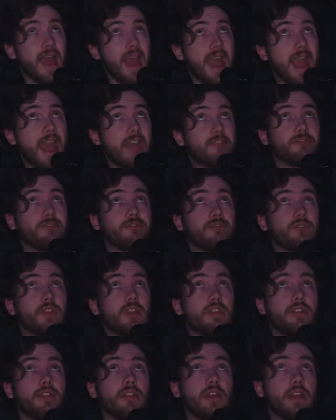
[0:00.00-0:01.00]

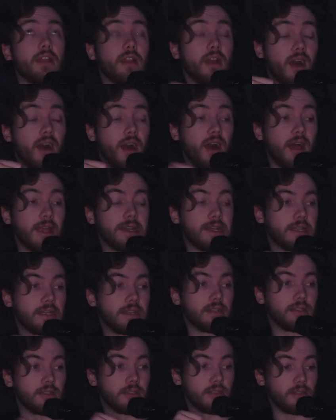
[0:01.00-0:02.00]
everything I need it
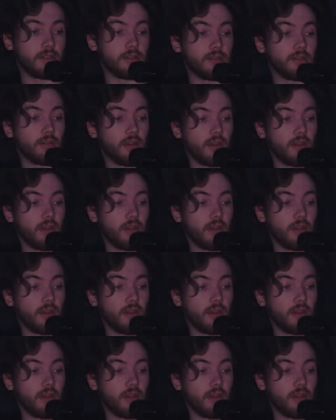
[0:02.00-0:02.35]
to do.